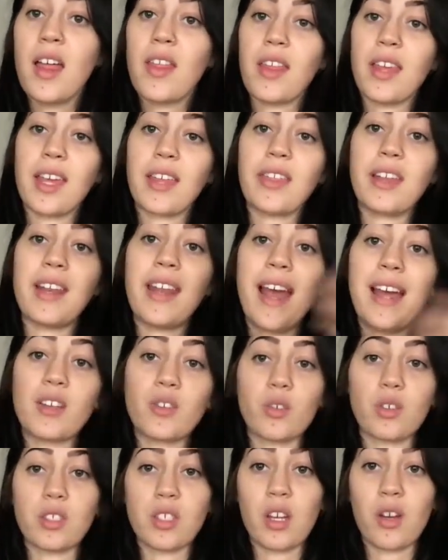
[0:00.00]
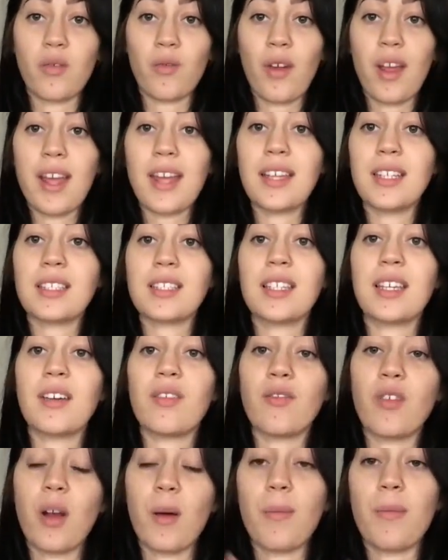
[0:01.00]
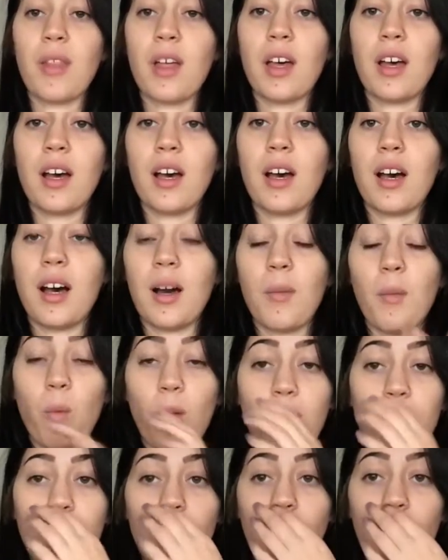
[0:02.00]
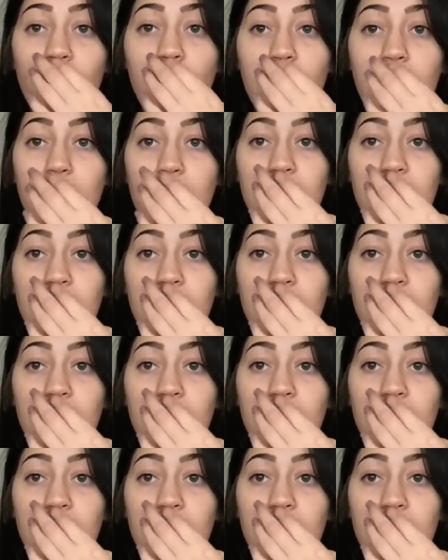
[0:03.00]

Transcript: They get the natural sun rays from the window.